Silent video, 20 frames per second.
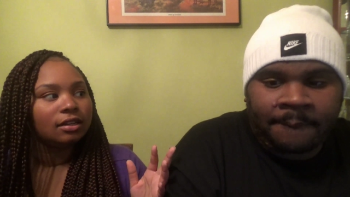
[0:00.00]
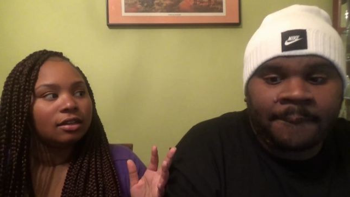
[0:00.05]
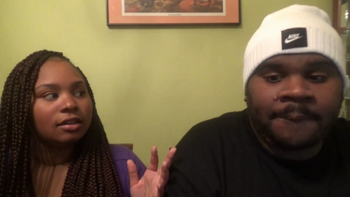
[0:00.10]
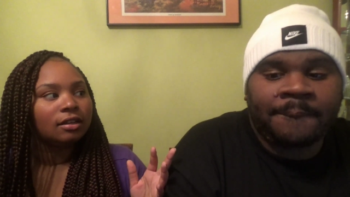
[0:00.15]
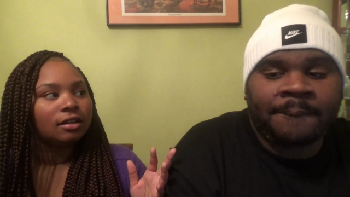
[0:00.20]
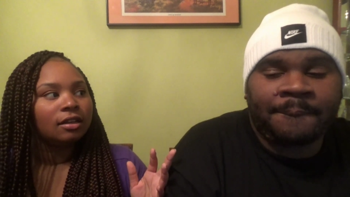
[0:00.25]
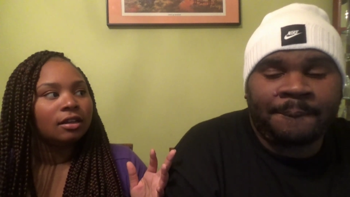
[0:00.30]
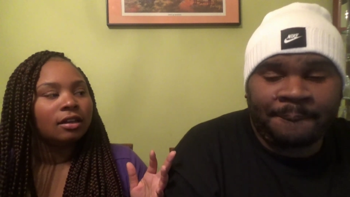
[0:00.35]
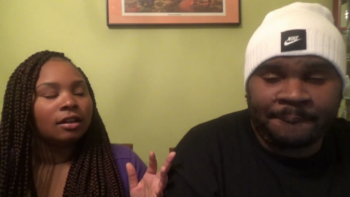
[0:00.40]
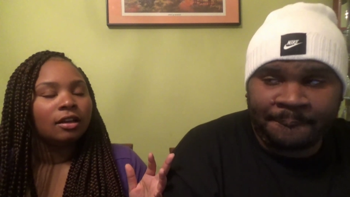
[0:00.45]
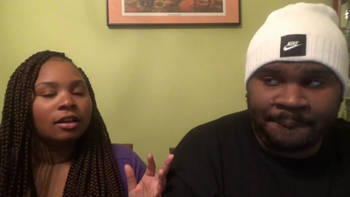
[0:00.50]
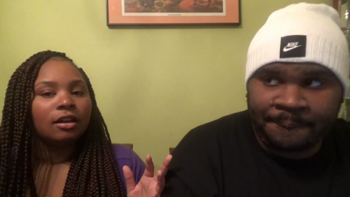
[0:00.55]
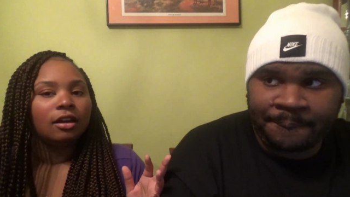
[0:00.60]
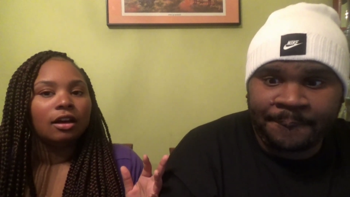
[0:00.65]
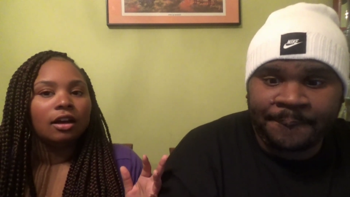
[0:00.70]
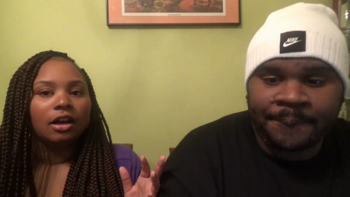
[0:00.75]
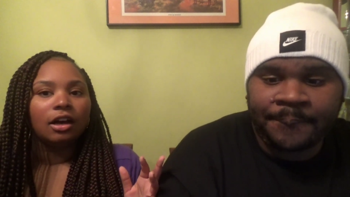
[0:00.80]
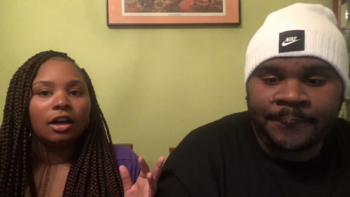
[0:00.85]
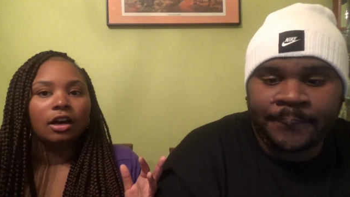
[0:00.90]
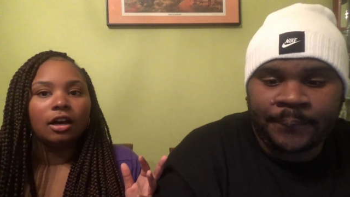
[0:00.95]

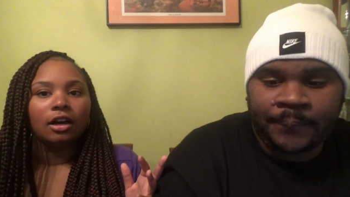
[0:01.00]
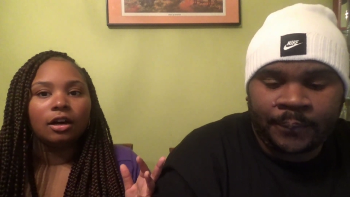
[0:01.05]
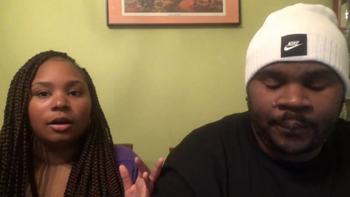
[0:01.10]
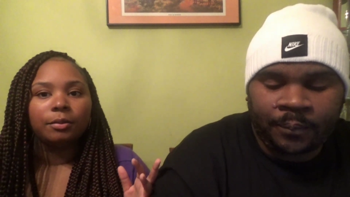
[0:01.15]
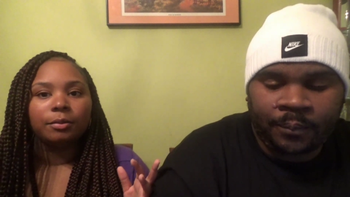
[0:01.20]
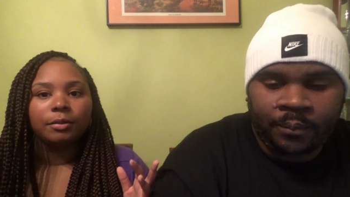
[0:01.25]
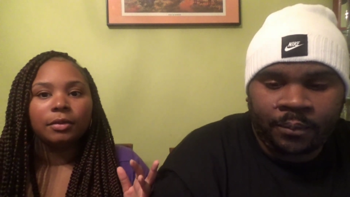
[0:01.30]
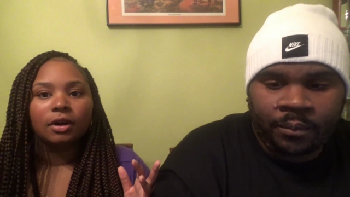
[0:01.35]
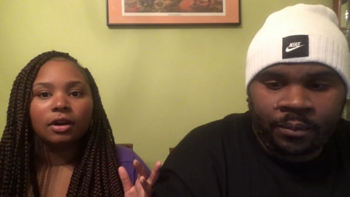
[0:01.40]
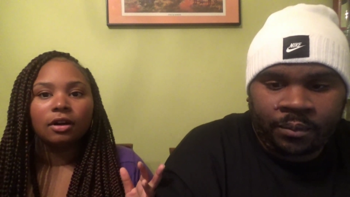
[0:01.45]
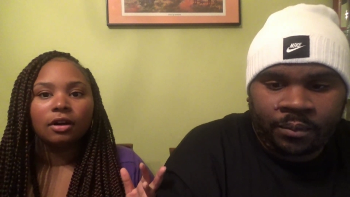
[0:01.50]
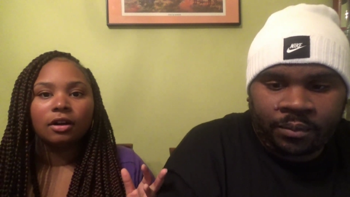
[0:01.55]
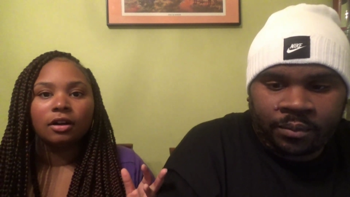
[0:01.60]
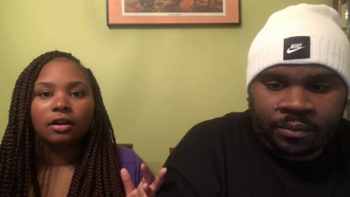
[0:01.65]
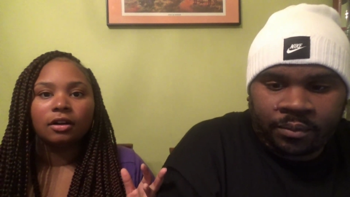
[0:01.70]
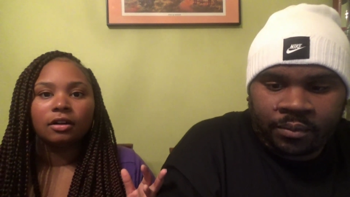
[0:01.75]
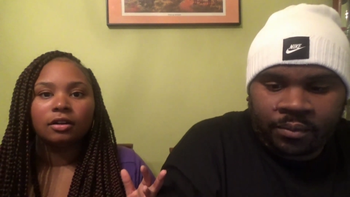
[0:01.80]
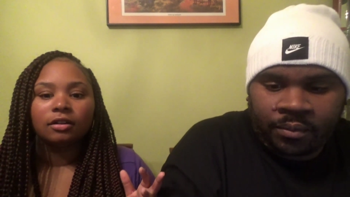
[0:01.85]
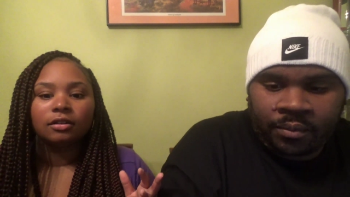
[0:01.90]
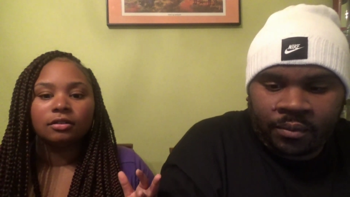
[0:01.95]
Speaker 1: mm-hmm. um
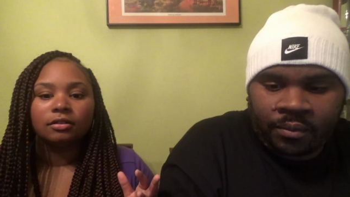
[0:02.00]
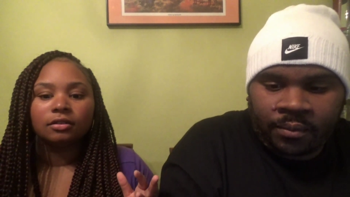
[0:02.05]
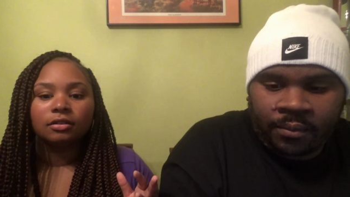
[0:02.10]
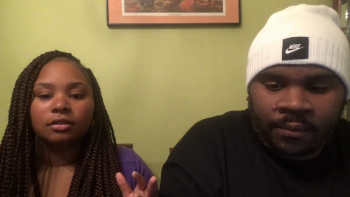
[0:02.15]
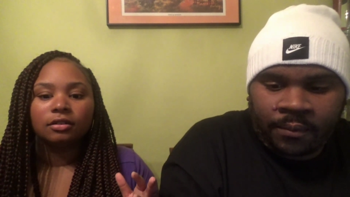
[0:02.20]
her